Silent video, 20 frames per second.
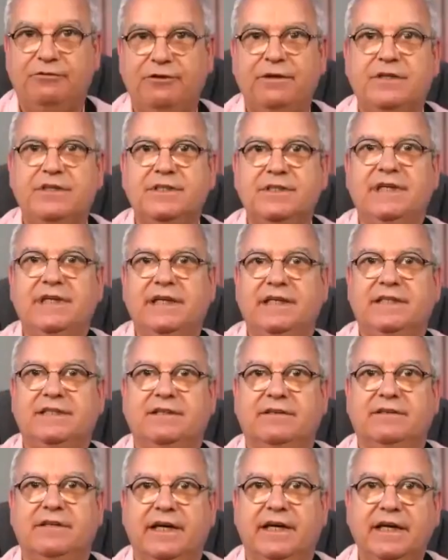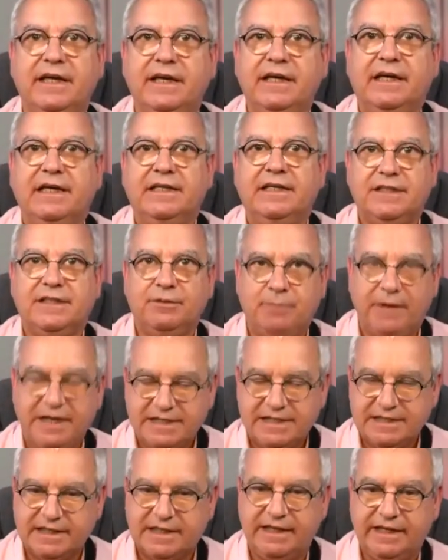you can see this, okay. So,
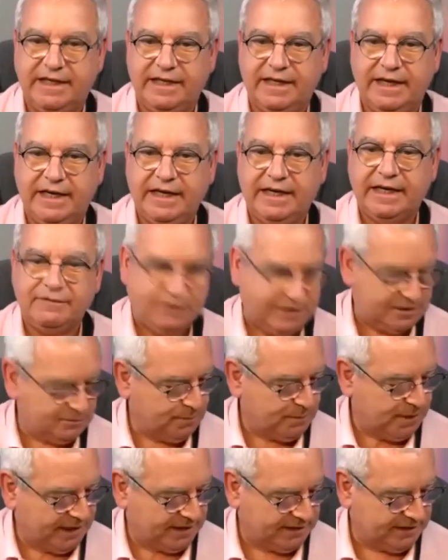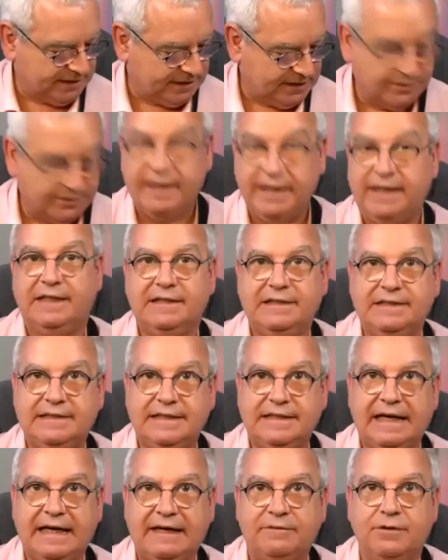basically, he had this pattern going
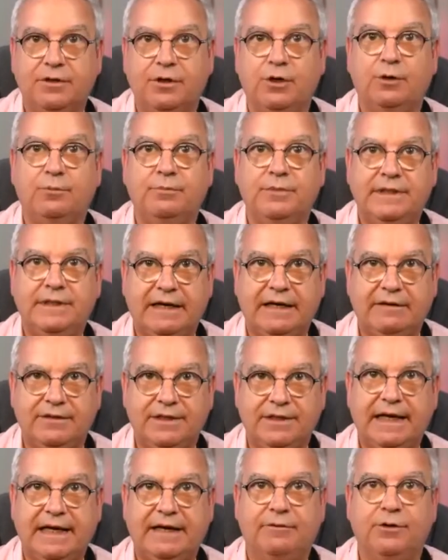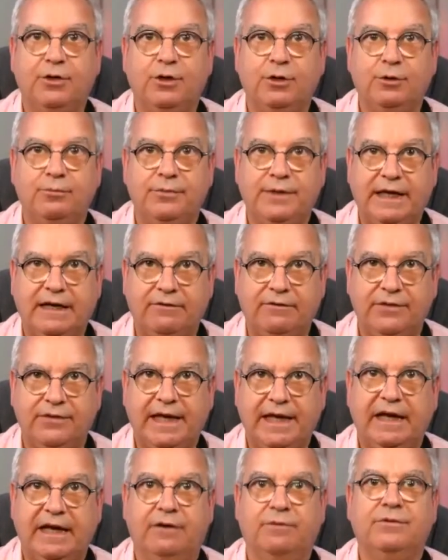down, up, down, down, up, down,
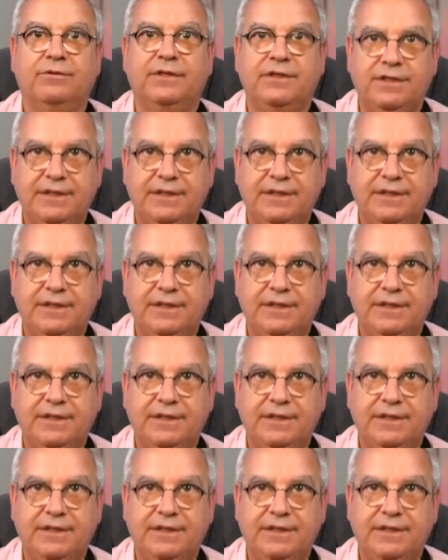down